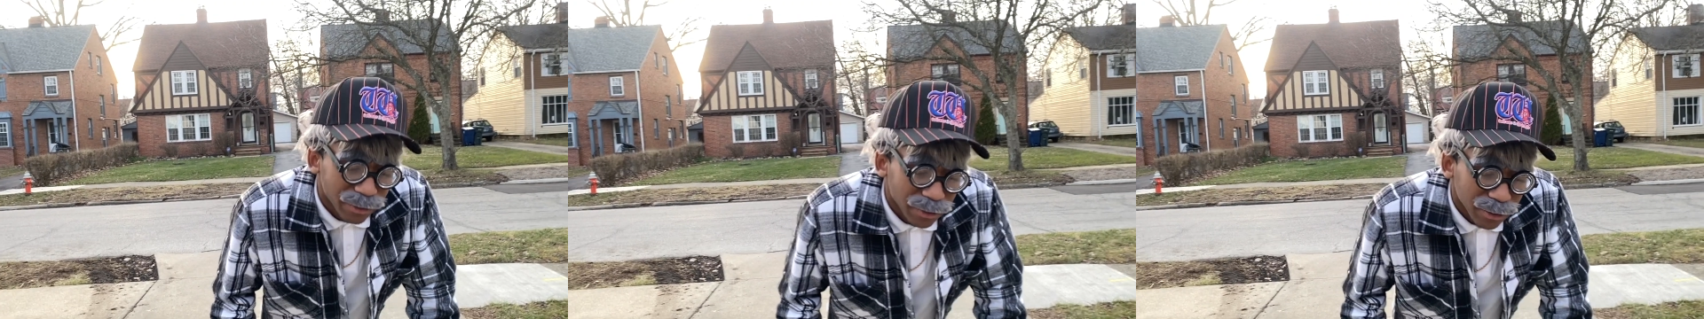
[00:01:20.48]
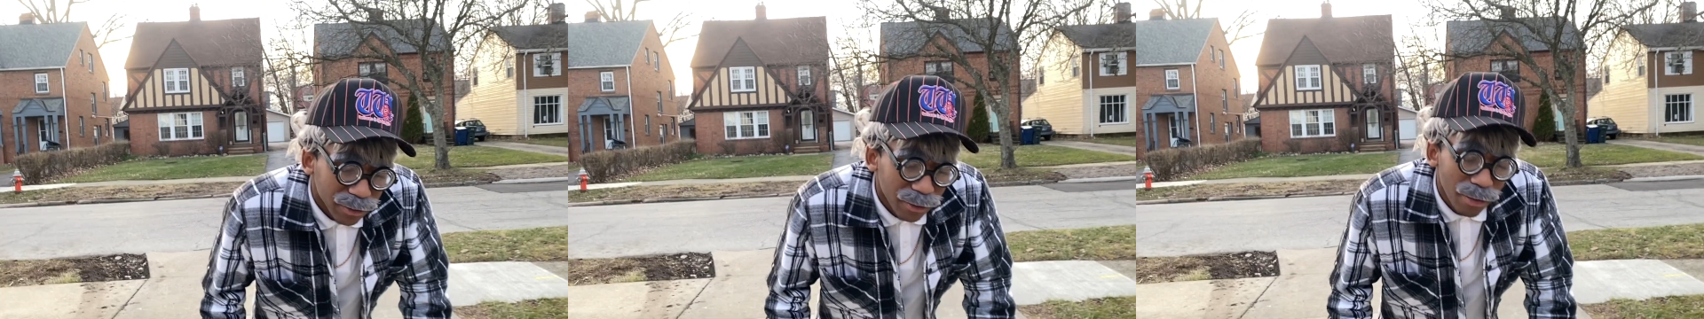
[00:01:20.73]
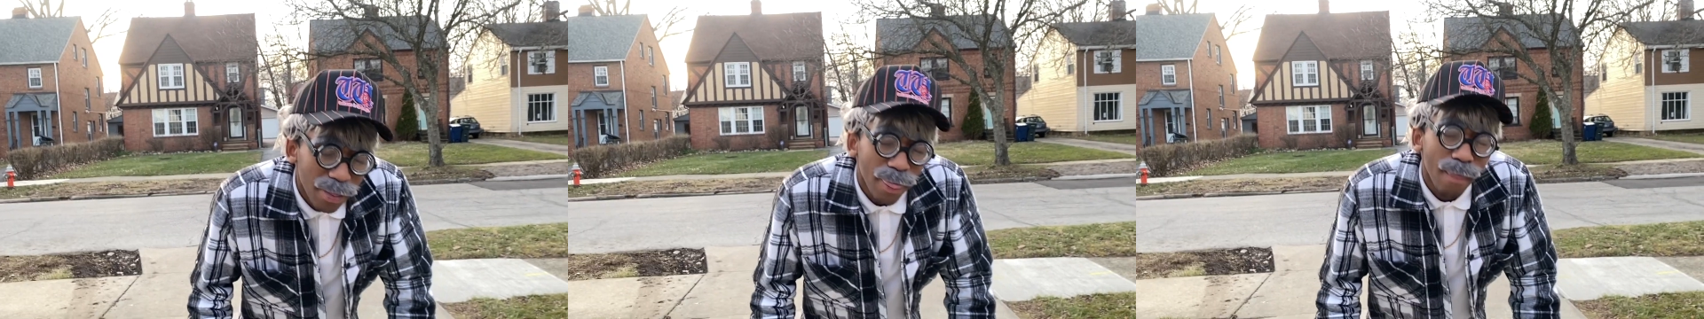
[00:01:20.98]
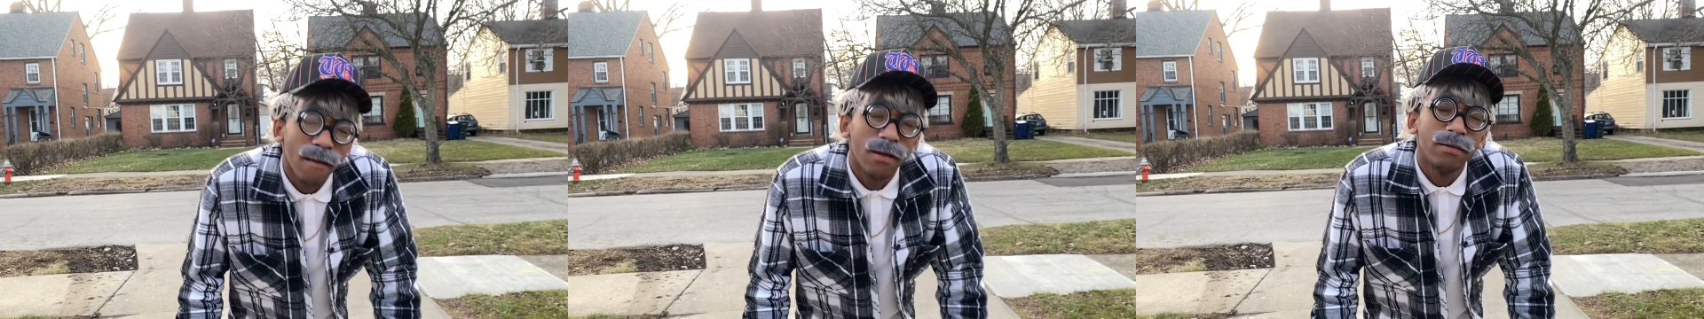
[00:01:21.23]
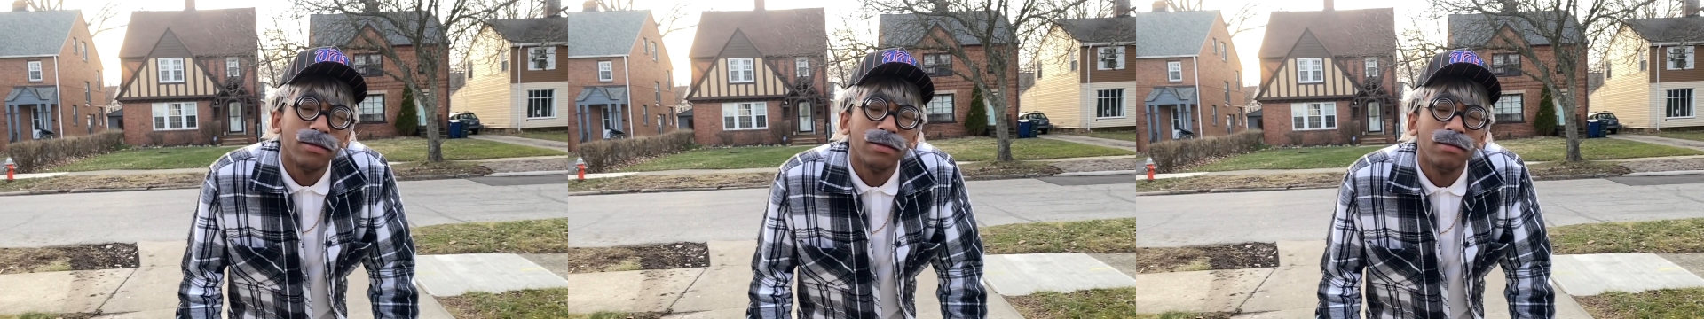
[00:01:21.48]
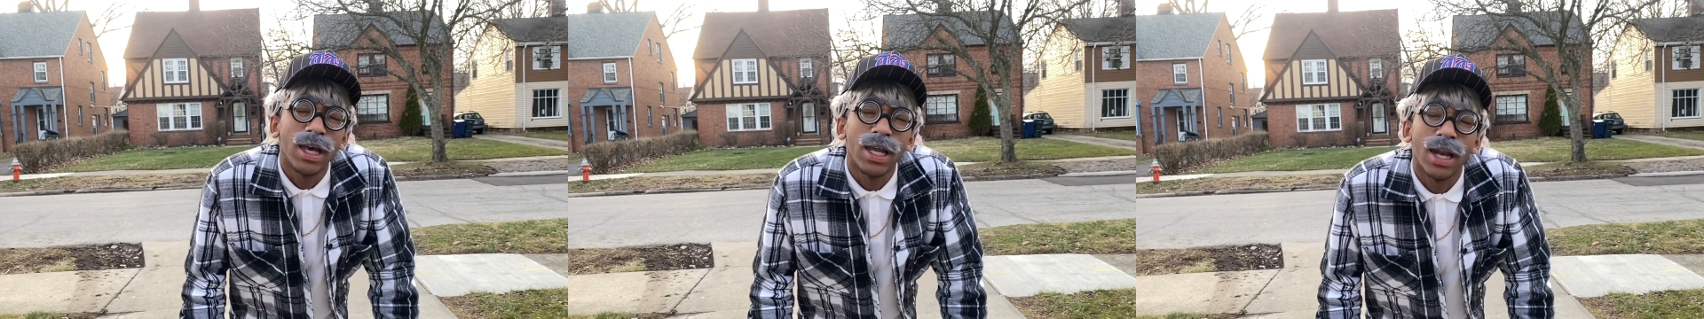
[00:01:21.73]
tag.
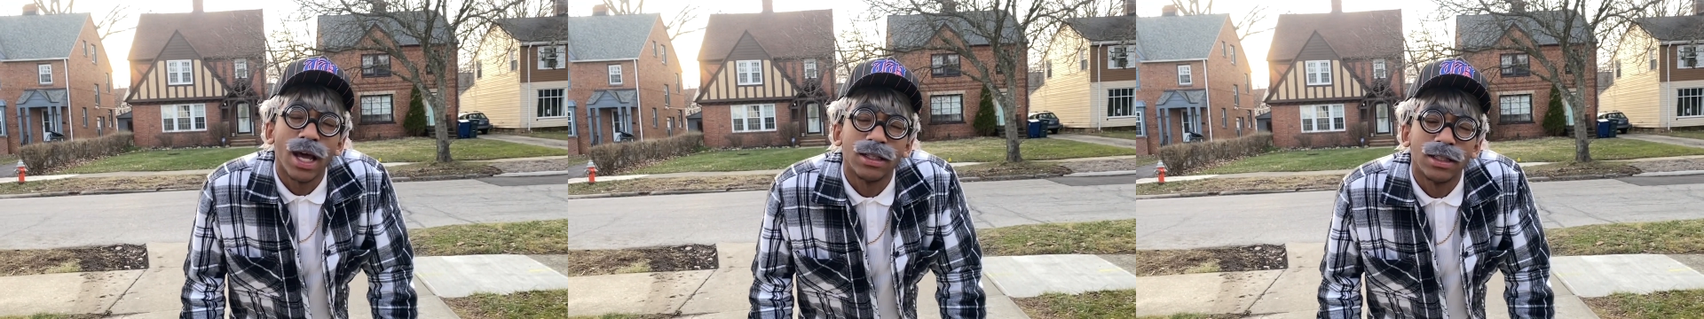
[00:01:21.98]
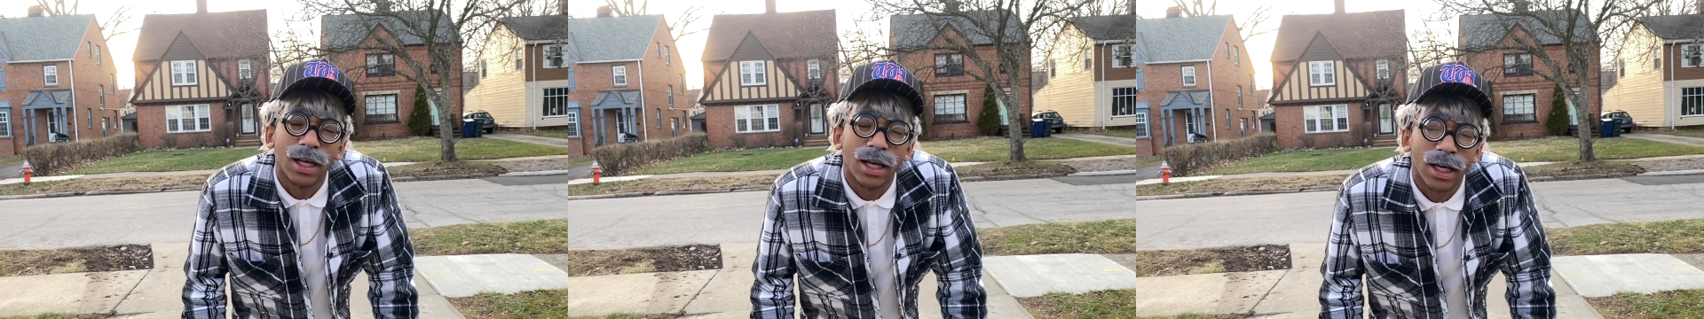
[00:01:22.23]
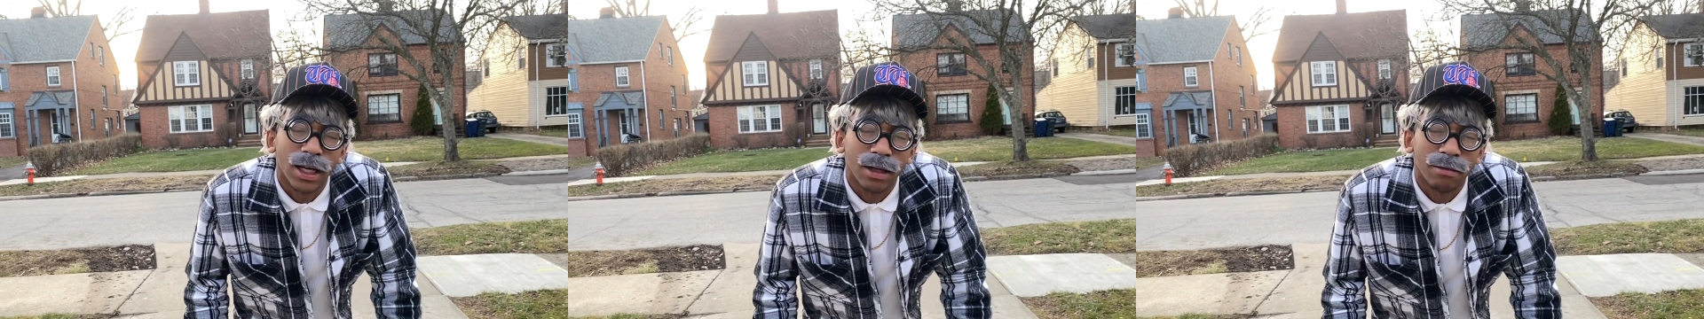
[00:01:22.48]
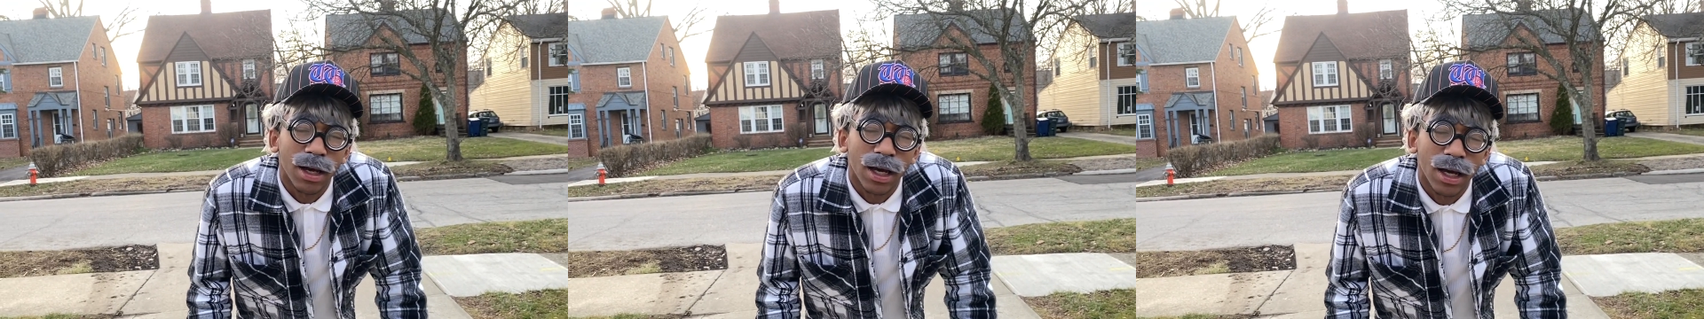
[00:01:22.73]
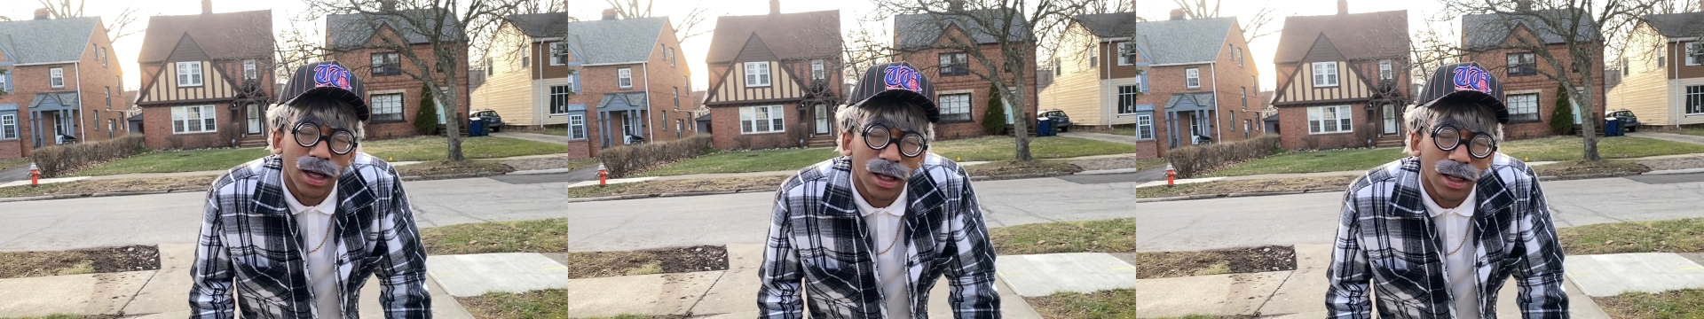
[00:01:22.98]
thing, man.